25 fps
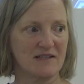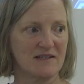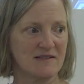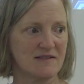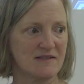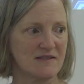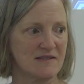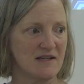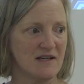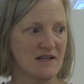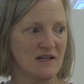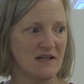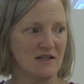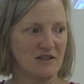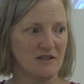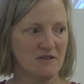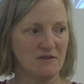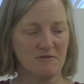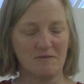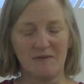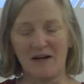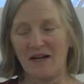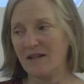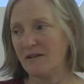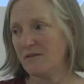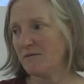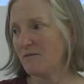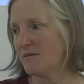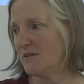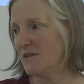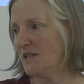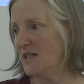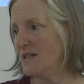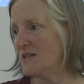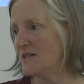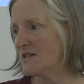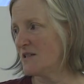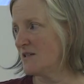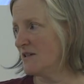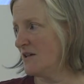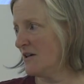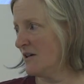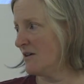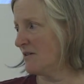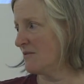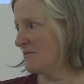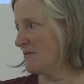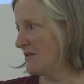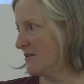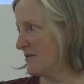Because you might need to
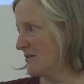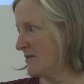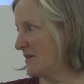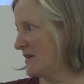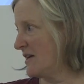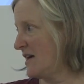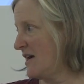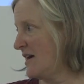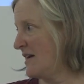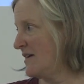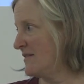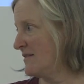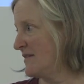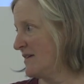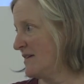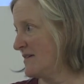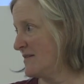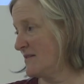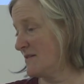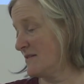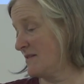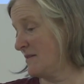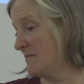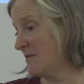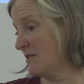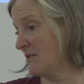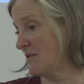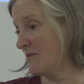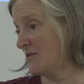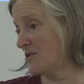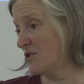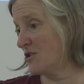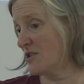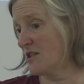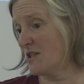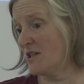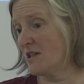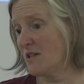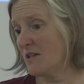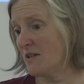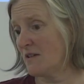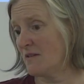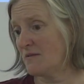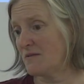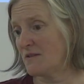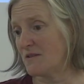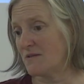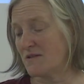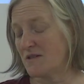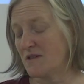know whether or not that some of those
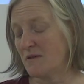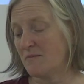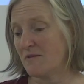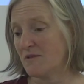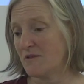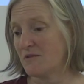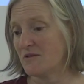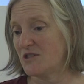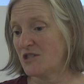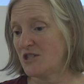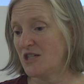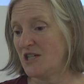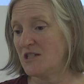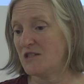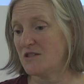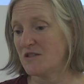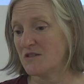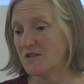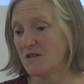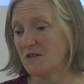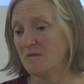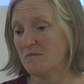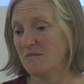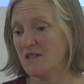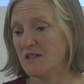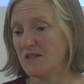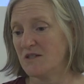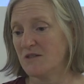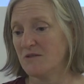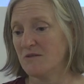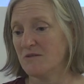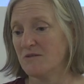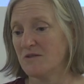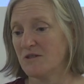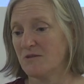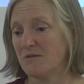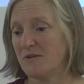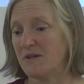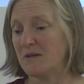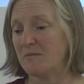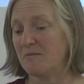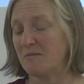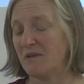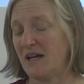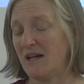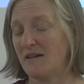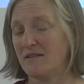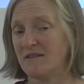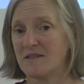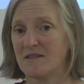shifts or some of those changes could be due to an
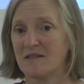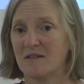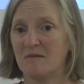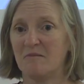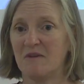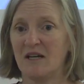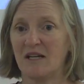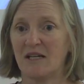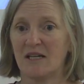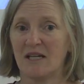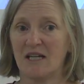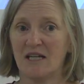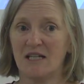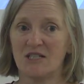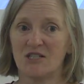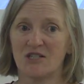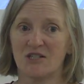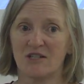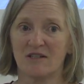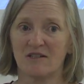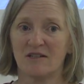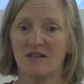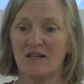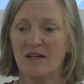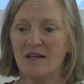imbalance in medication.